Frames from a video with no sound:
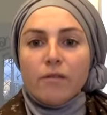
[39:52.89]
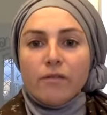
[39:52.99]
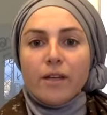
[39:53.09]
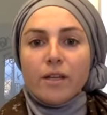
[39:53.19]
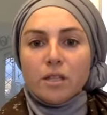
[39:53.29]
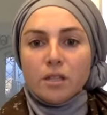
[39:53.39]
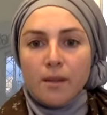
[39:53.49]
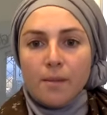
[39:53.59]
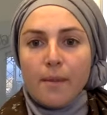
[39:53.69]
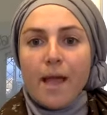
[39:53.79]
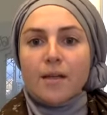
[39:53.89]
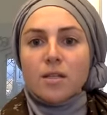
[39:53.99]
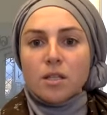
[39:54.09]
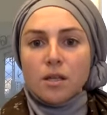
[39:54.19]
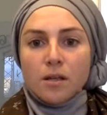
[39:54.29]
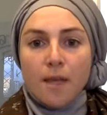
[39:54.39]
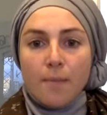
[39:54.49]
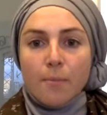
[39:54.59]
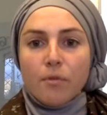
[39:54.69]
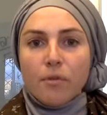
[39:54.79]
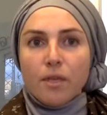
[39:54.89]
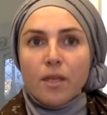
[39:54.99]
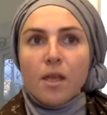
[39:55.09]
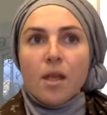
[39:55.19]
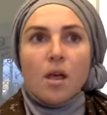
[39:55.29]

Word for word: affection, compassion, empathy,